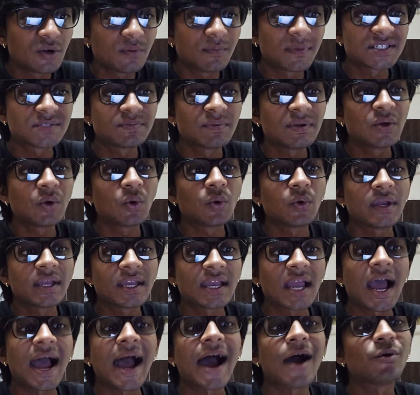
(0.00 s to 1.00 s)
must be knowing
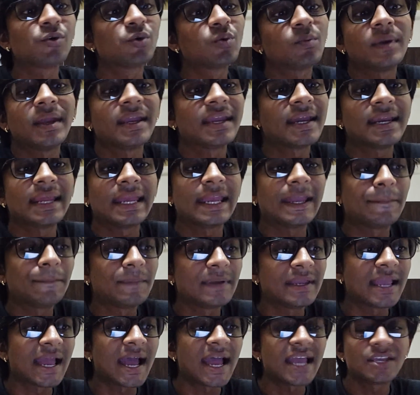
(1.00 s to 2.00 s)
how to make an A
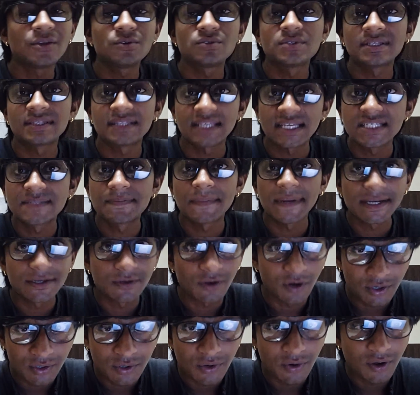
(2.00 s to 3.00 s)
P I using thingspeak
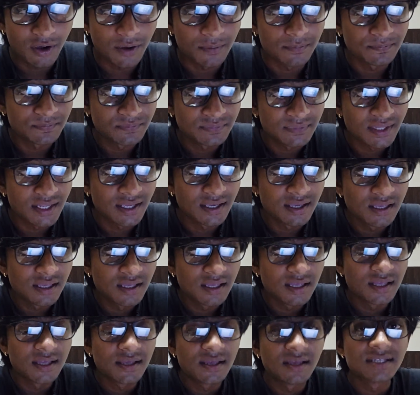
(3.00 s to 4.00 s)
dot com.
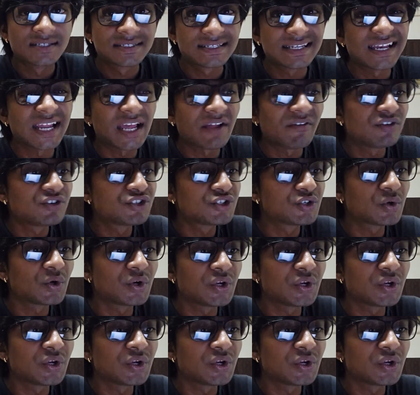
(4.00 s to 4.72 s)
Still, I will show